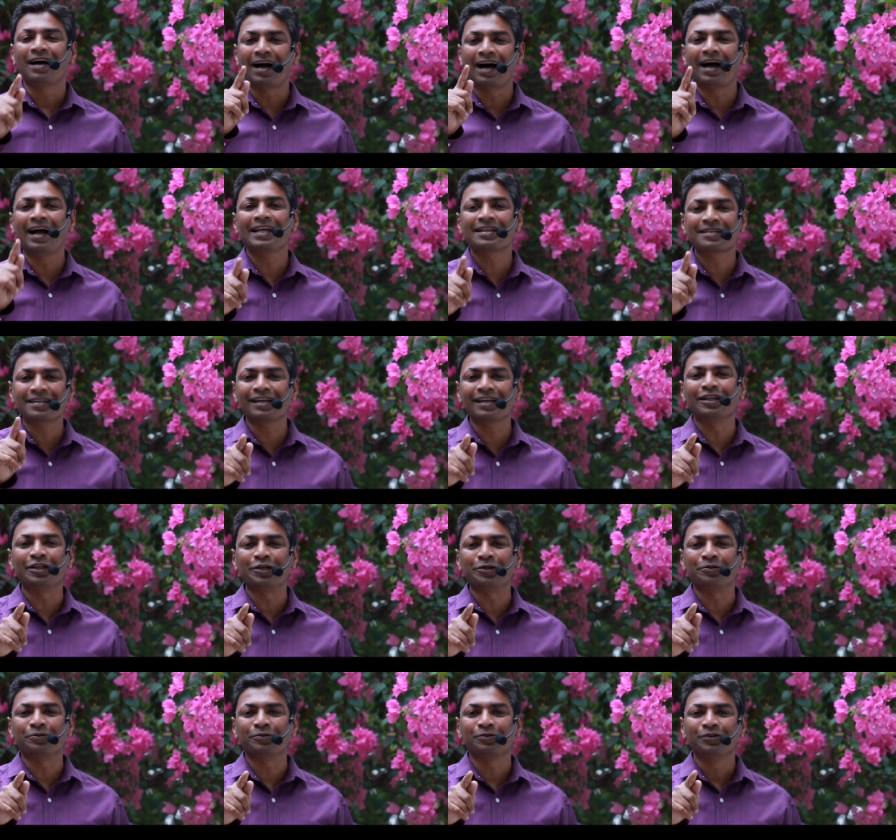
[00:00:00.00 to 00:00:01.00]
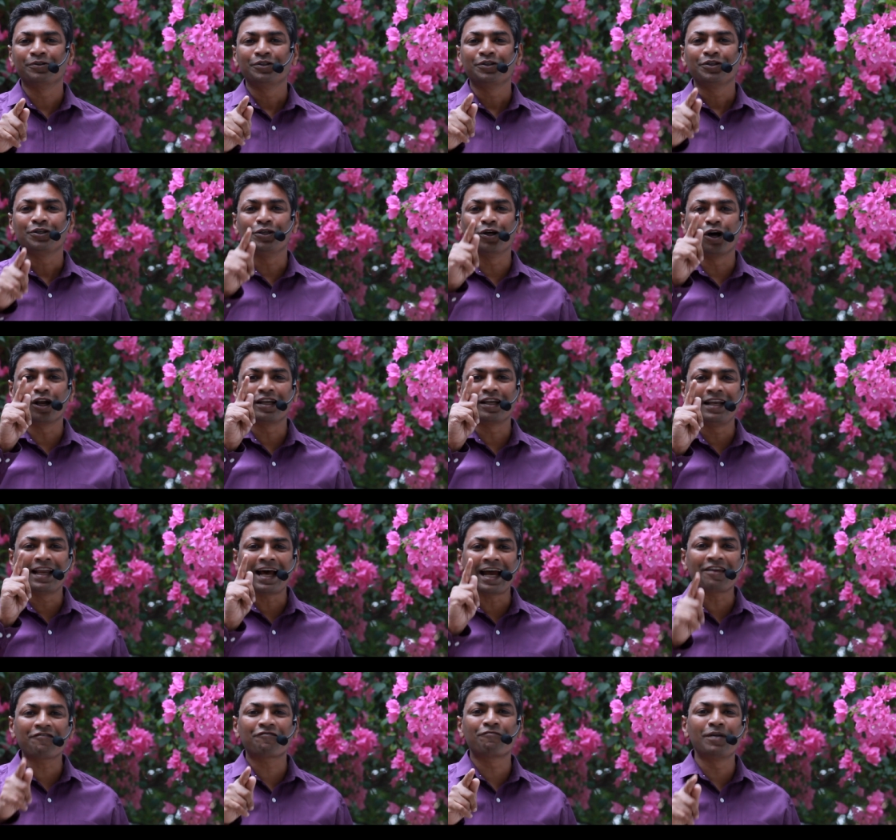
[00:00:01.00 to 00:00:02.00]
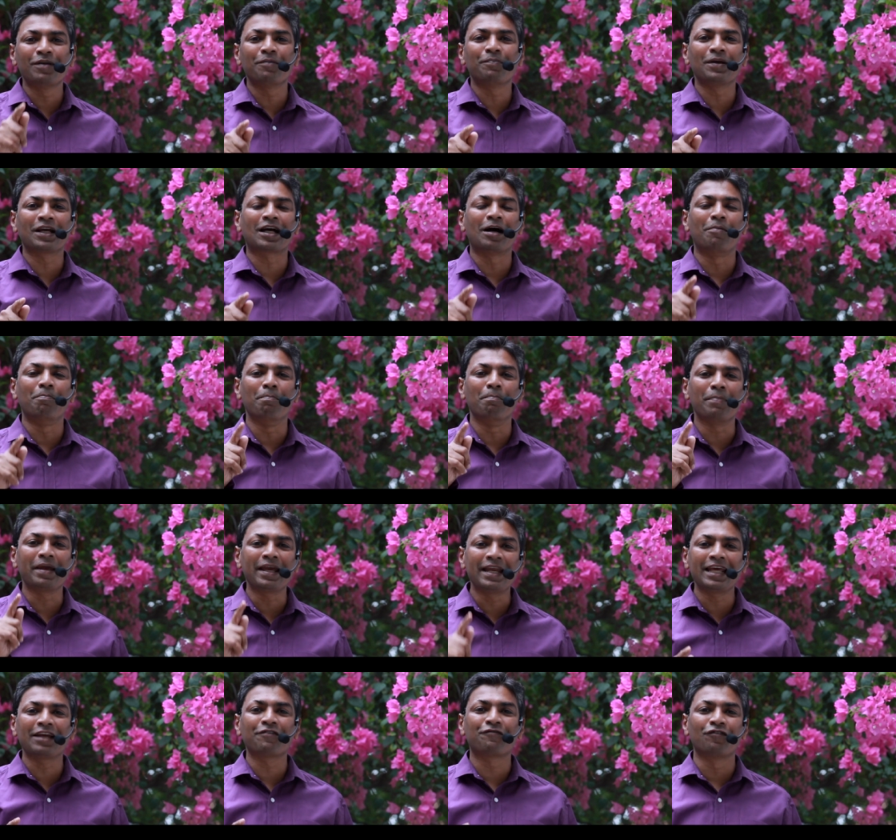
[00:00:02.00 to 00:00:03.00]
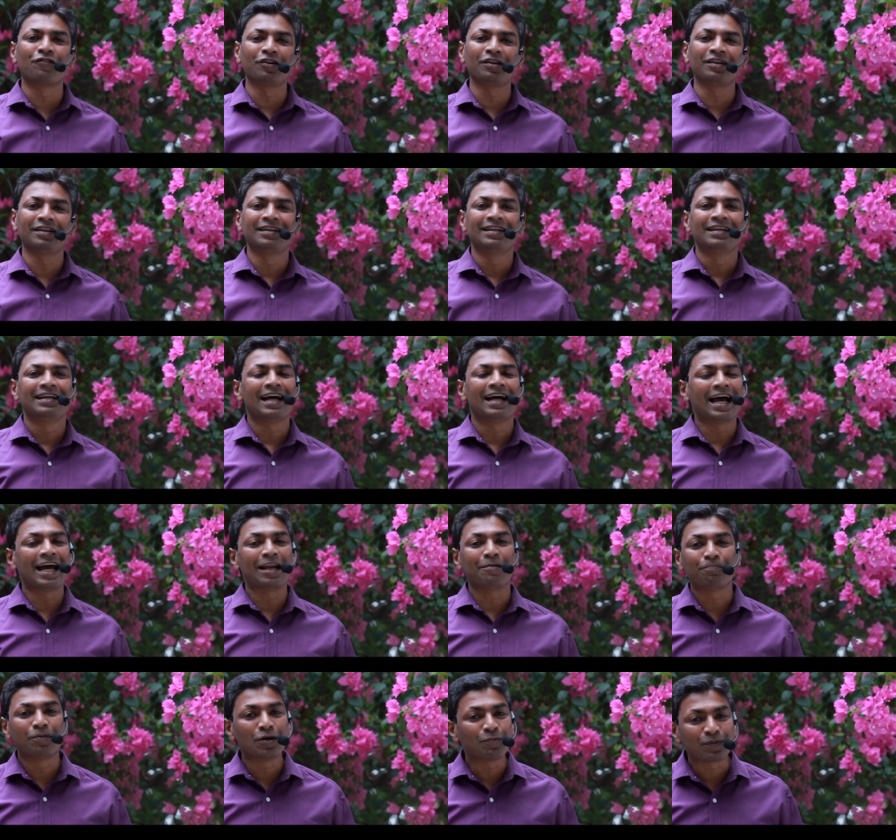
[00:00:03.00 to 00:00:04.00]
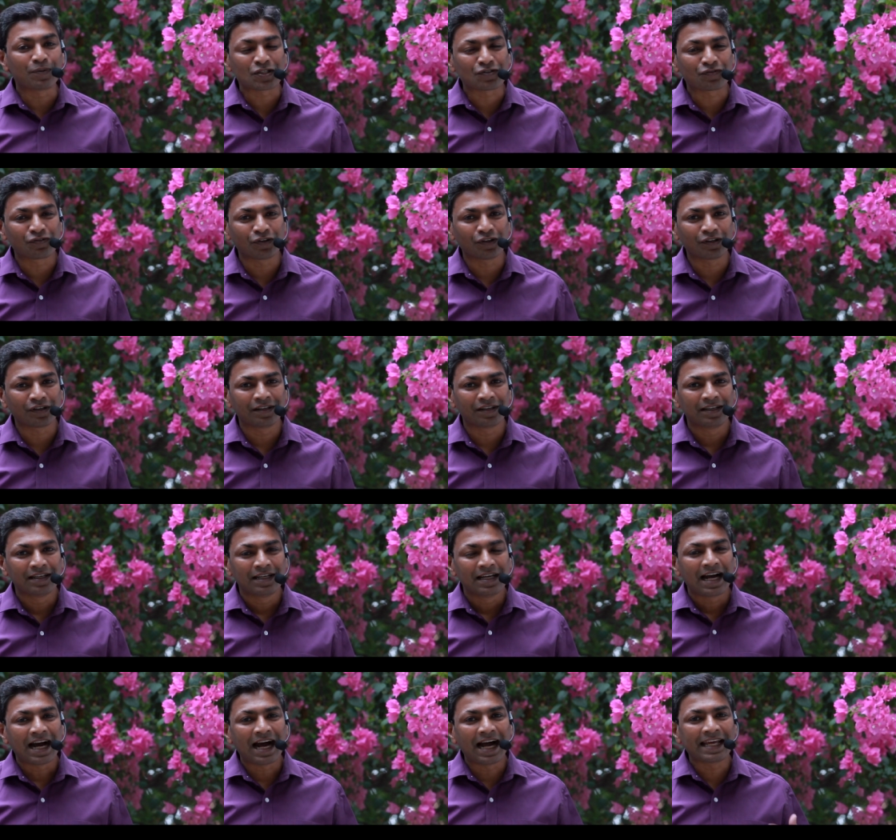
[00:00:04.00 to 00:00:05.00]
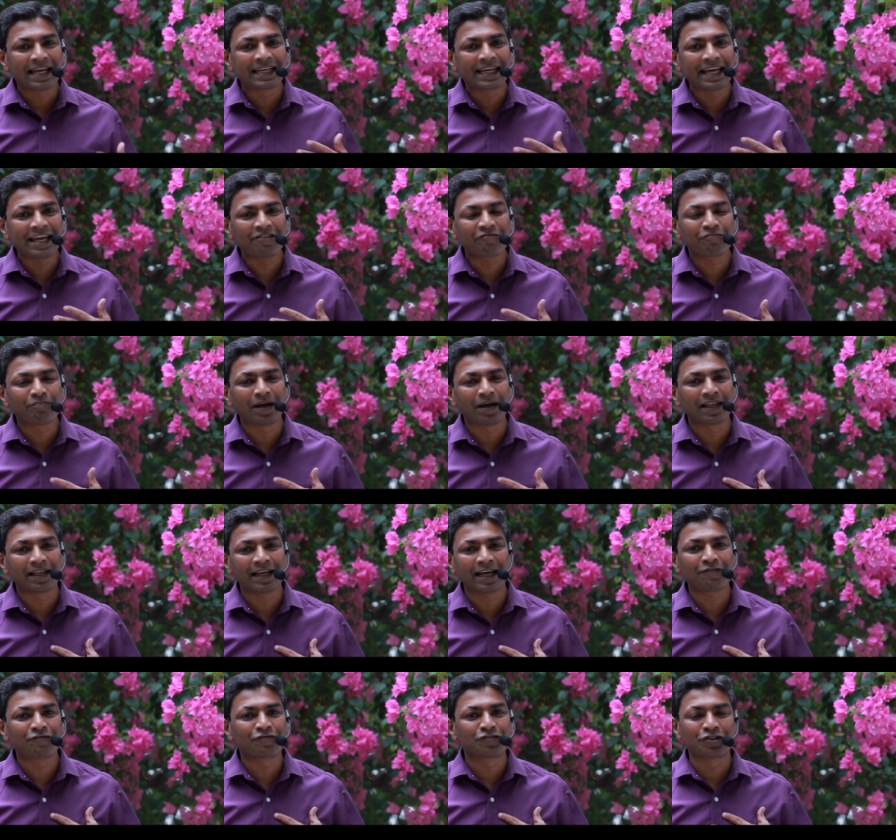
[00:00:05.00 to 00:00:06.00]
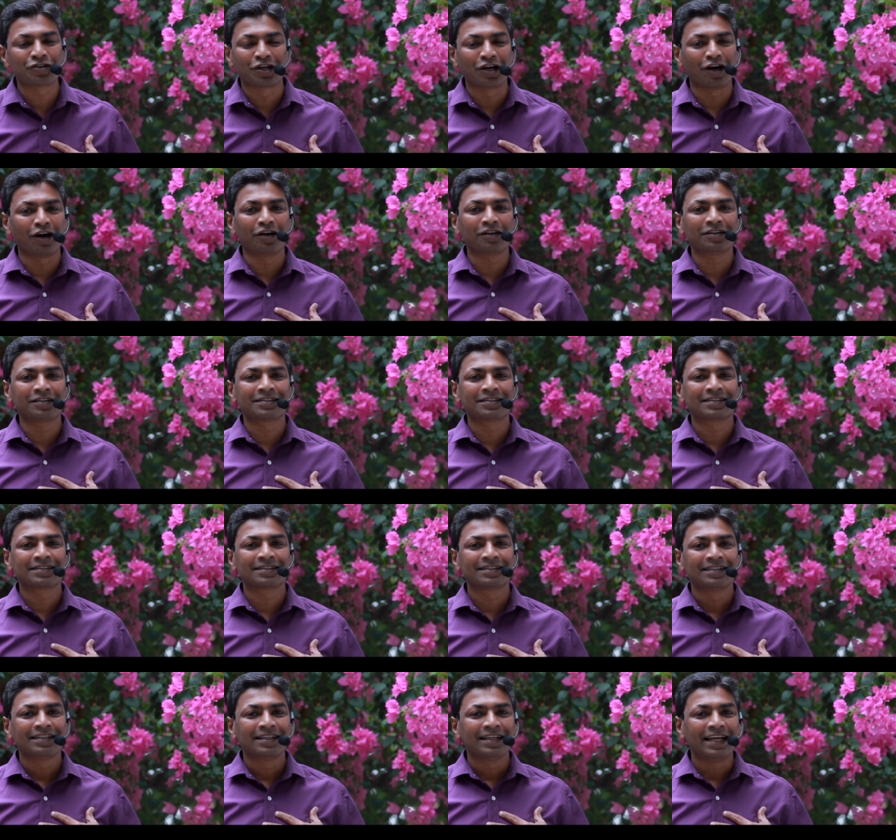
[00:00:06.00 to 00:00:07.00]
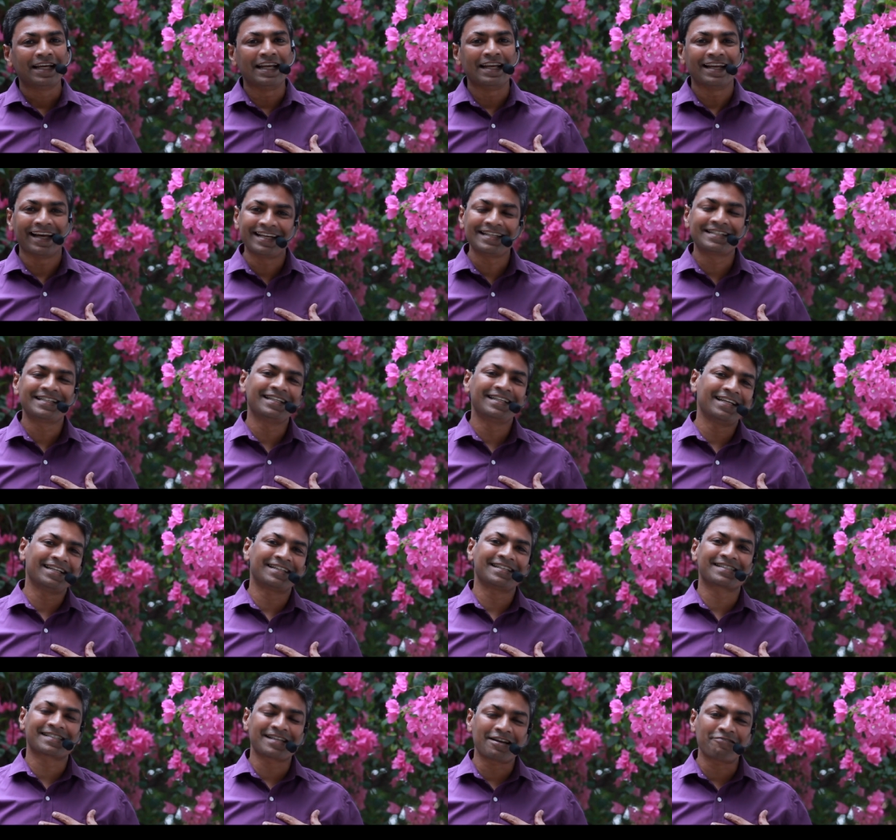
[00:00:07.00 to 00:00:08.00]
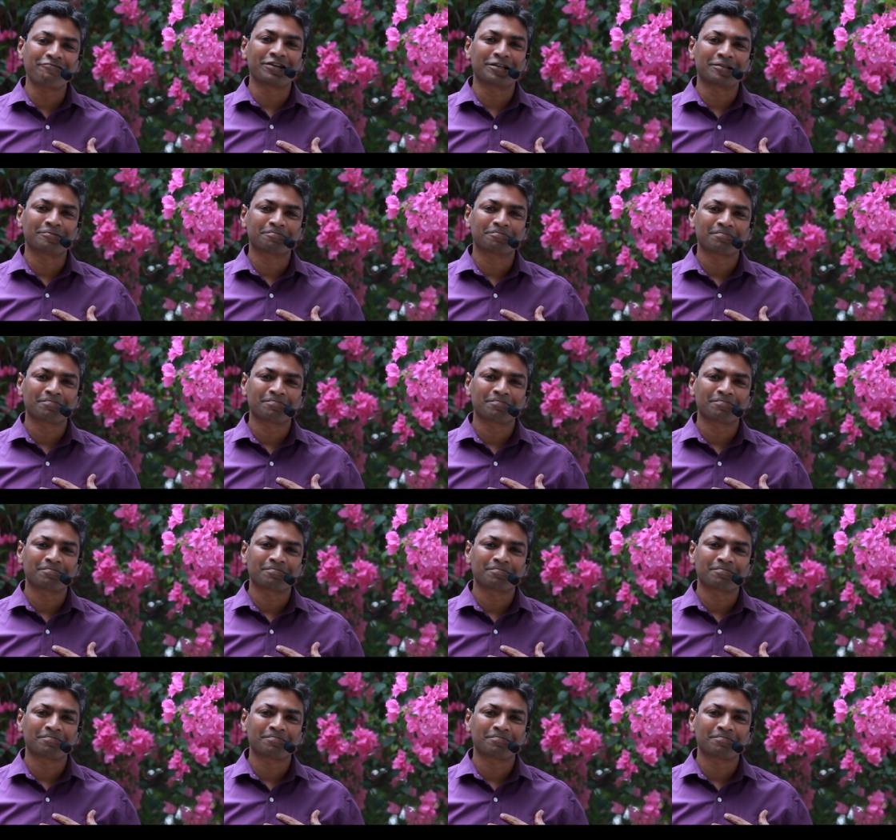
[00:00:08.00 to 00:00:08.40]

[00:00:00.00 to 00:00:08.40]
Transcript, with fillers: I tell you, your life will become meaningful and purposeful. I gave my life to God in 1987.